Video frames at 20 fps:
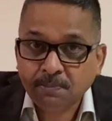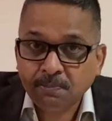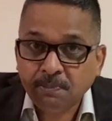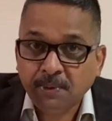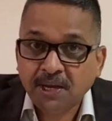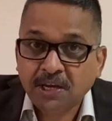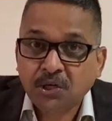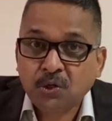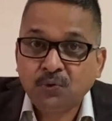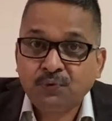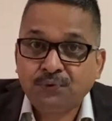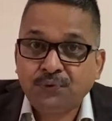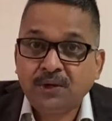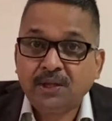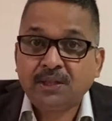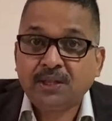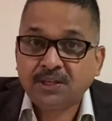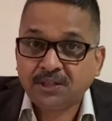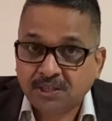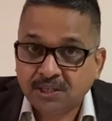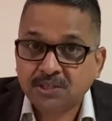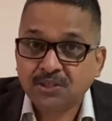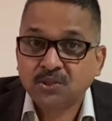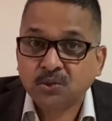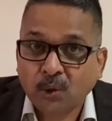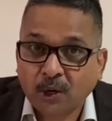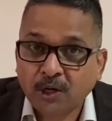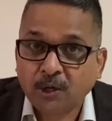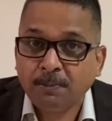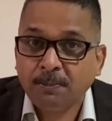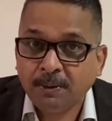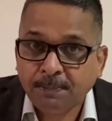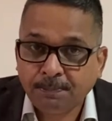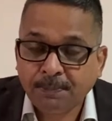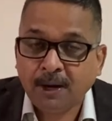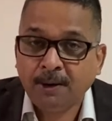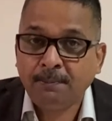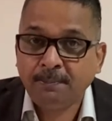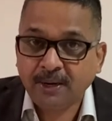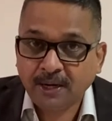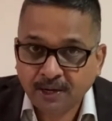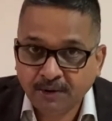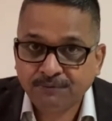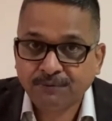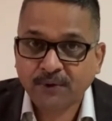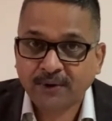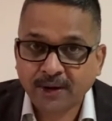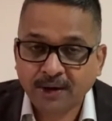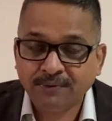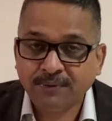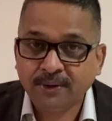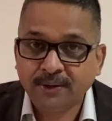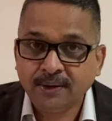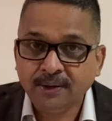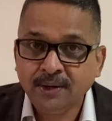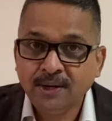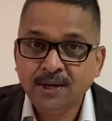make you feel that this is going to be permanent forever